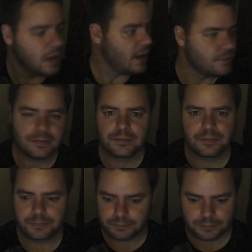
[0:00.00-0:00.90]
And
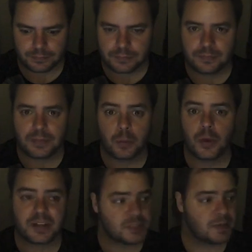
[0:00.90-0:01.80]
they
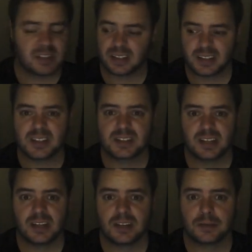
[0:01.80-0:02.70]
weren't expecting it, they didn't see
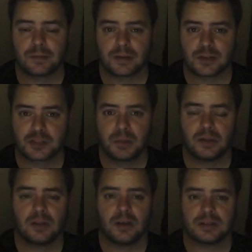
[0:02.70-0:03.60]
anything in front of the
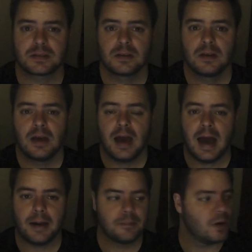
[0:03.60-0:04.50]
spotlights.
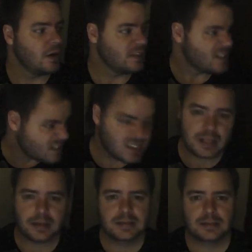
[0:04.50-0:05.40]
And he
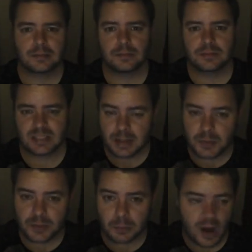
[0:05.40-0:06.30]
slammed
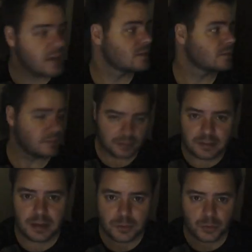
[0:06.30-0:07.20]
on the brakes and
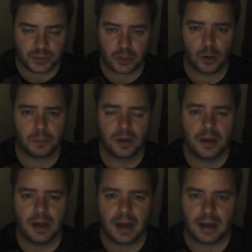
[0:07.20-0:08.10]
come to a stop,
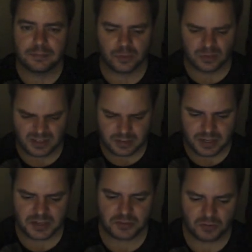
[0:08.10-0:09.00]
and all this
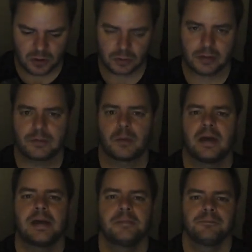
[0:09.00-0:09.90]
dust rolled everywhere.